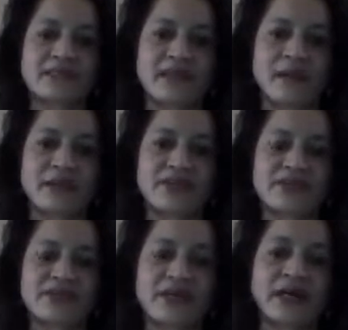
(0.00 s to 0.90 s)

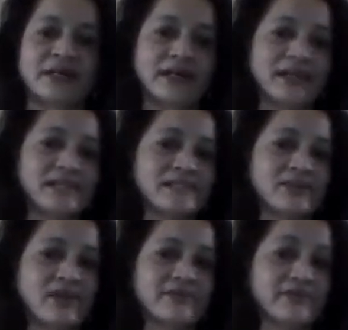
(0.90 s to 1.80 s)
established that it is
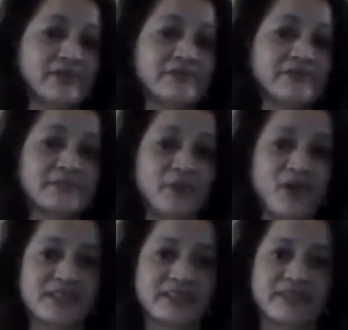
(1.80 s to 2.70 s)
culturally
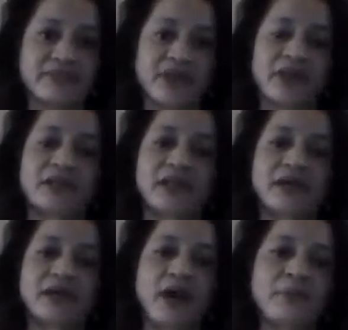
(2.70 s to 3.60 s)
responsive to
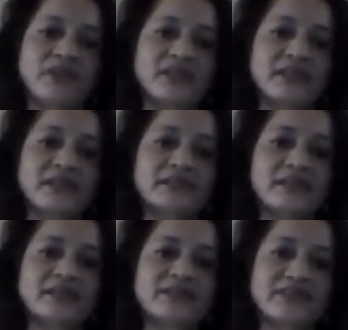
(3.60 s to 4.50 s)
the
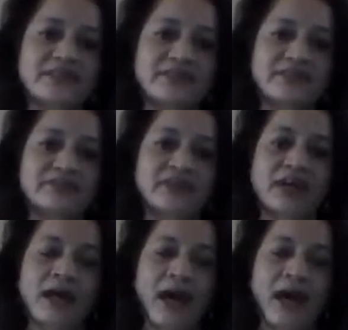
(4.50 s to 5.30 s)
communities served,